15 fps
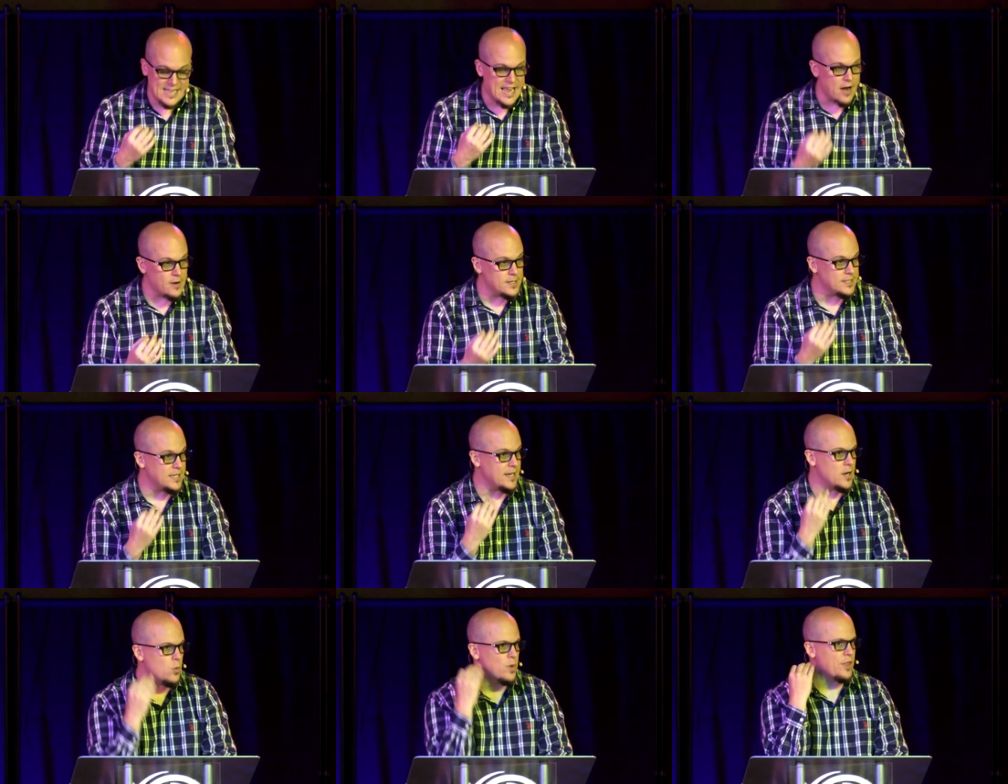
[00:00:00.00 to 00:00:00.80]

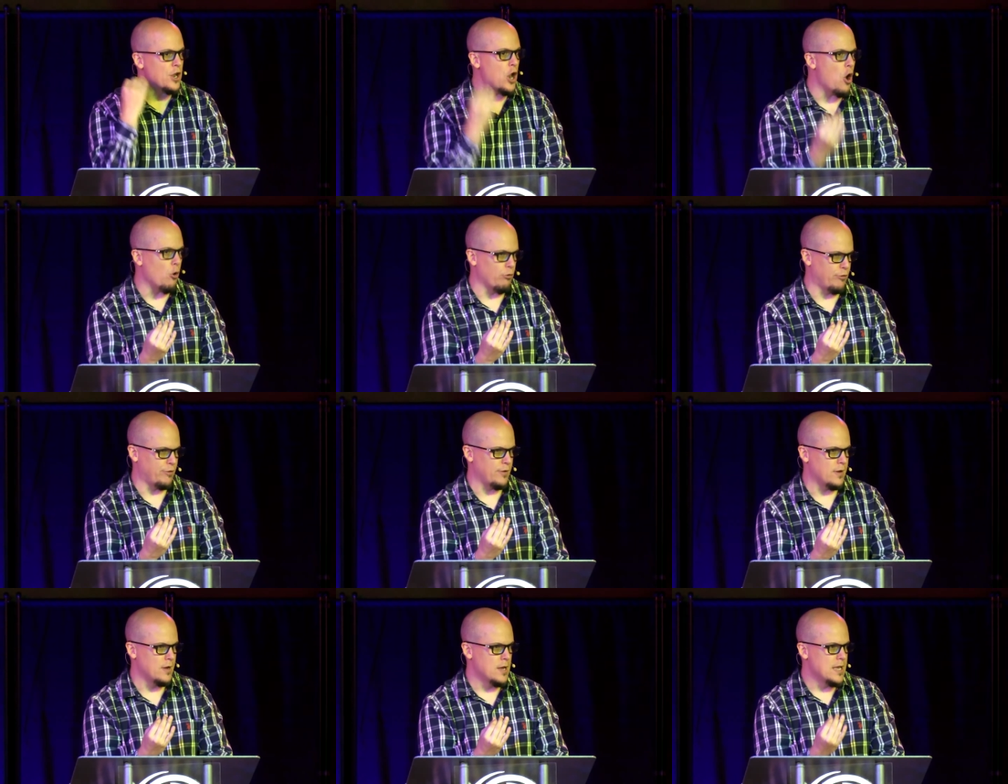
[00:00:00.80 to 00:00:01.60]
guaranteed it with an oath.
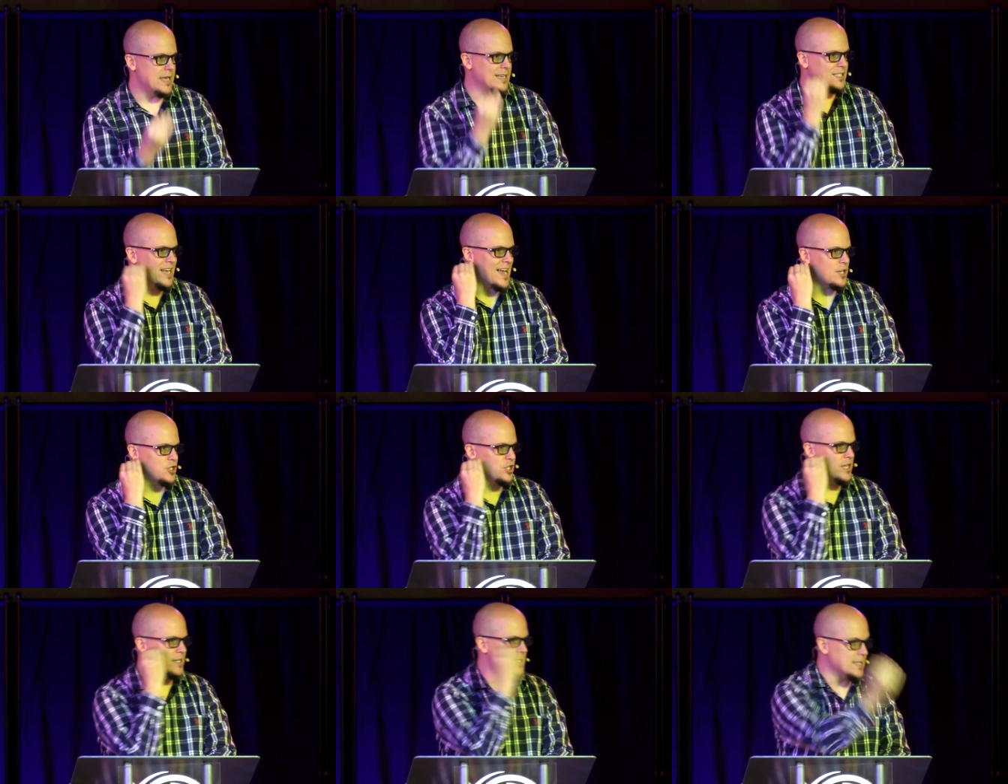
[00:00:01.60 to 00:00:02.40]
He
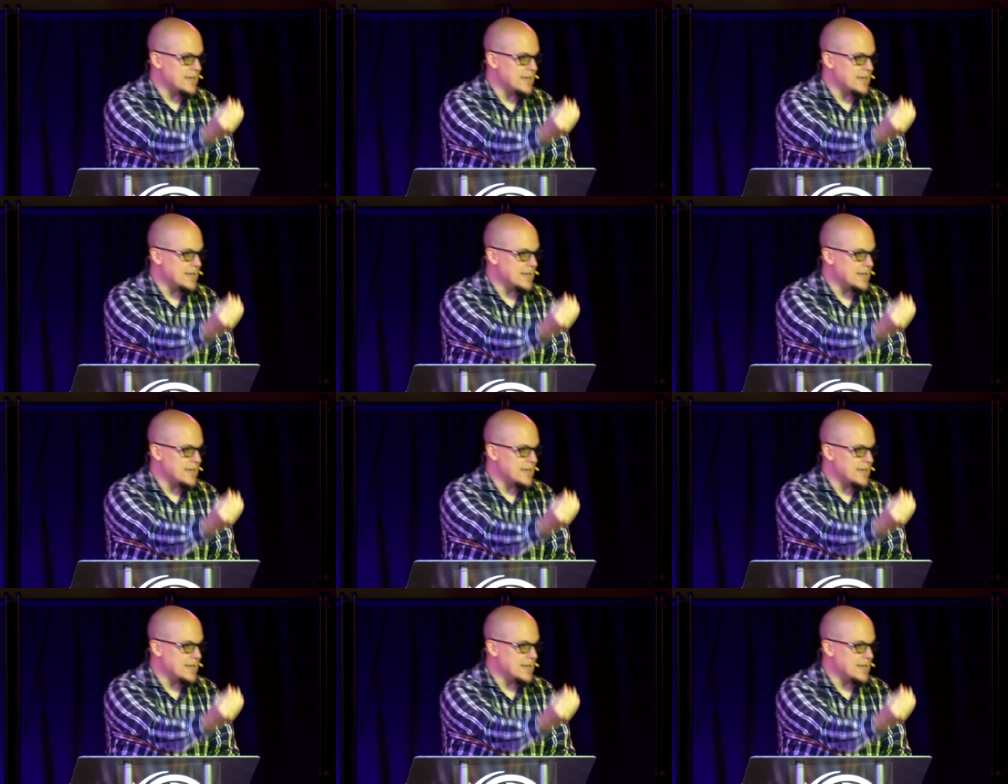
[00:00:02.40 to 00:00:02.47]
attached his